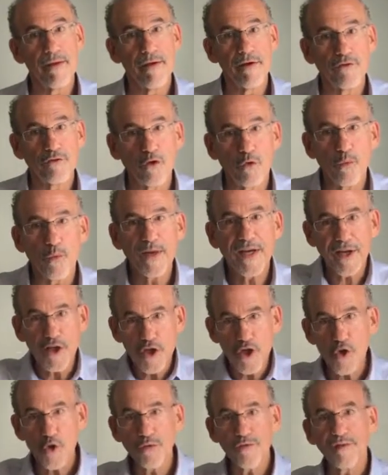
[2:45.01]
So we can
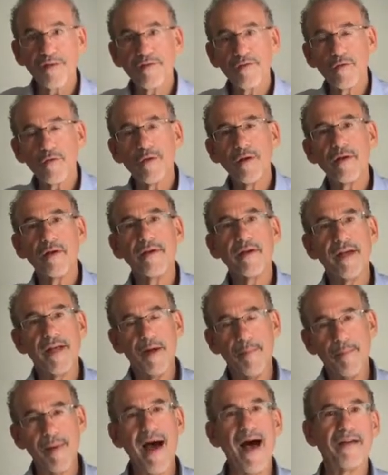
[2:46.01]
use this in a
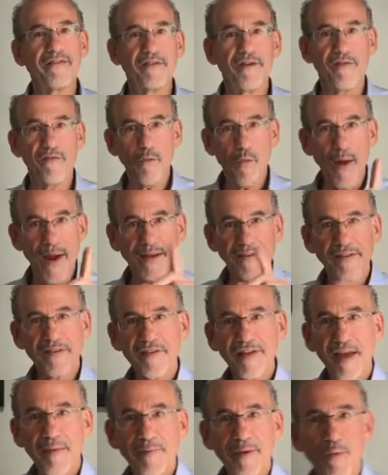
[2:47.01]
positive way. It's the
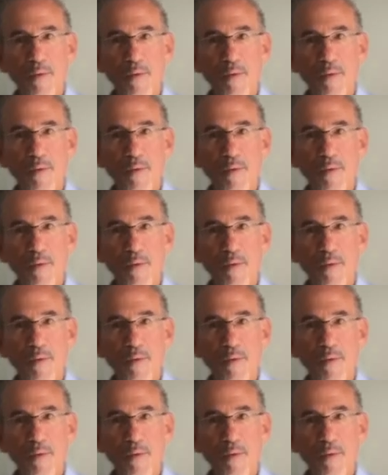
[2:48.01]
same thing